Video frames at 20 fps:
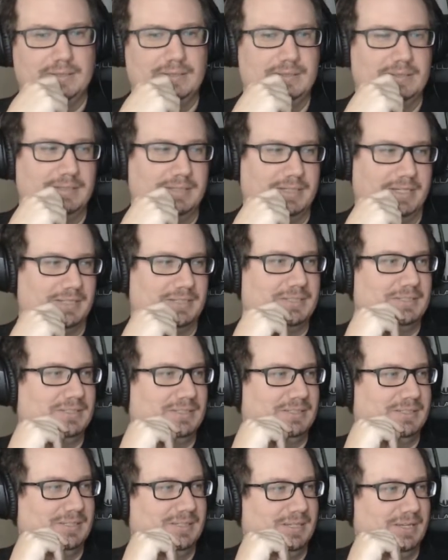Yes.
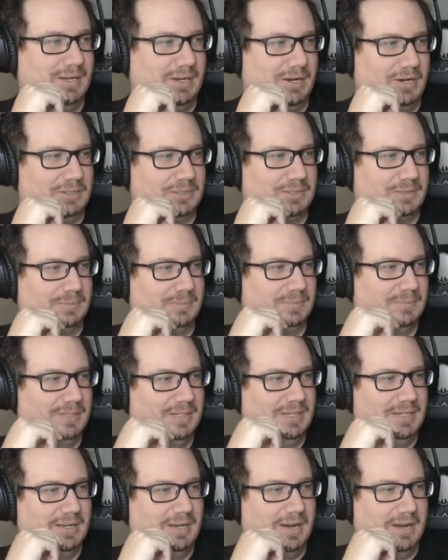Awesome.
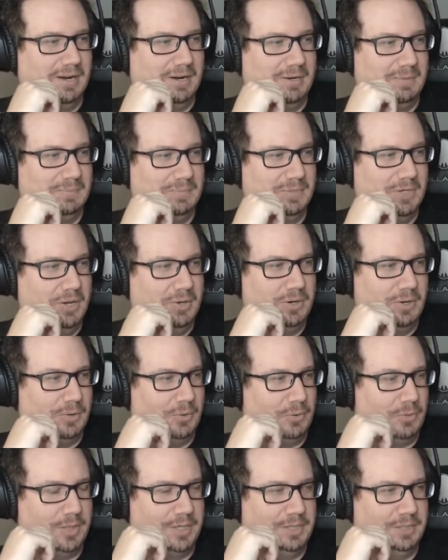No,
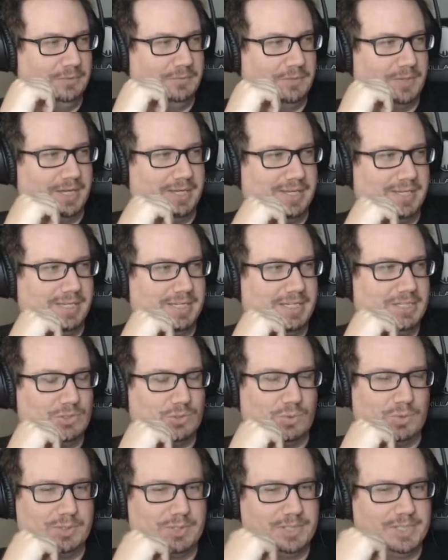thank you for that. It's
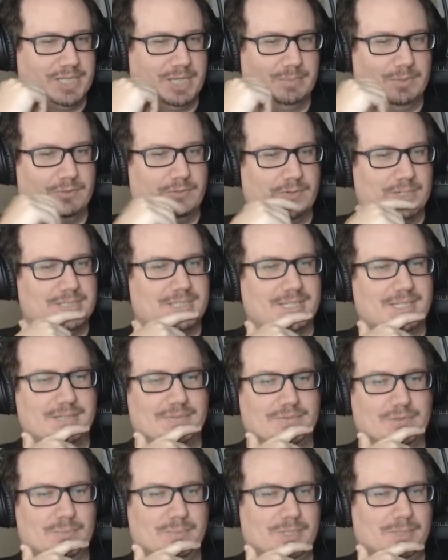sort of the same advice I give
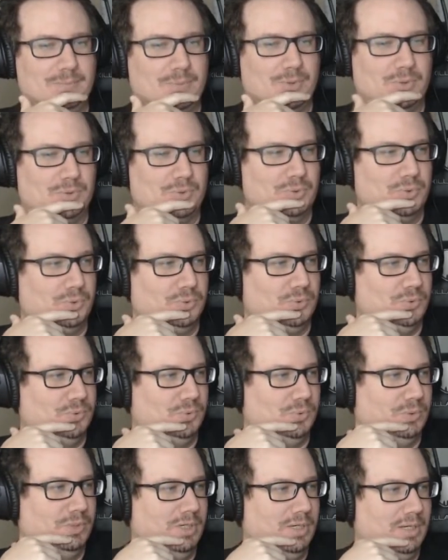to people
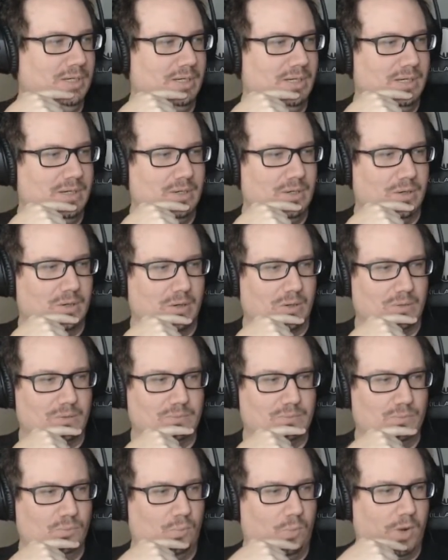who are
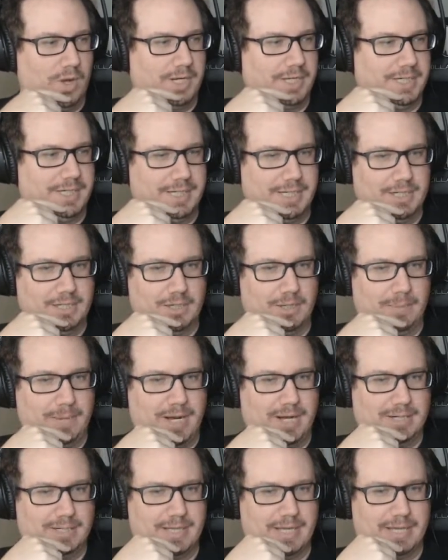wanting to get into
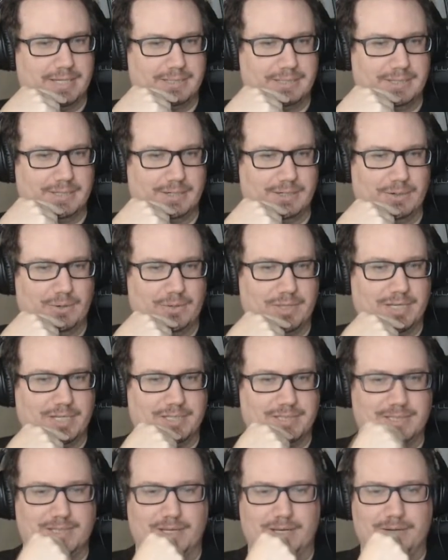podcasting and all that
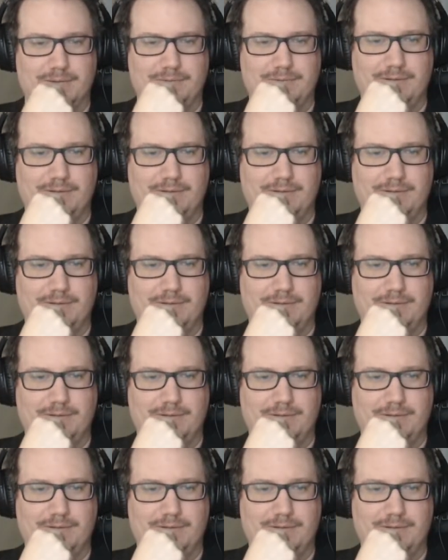stuff.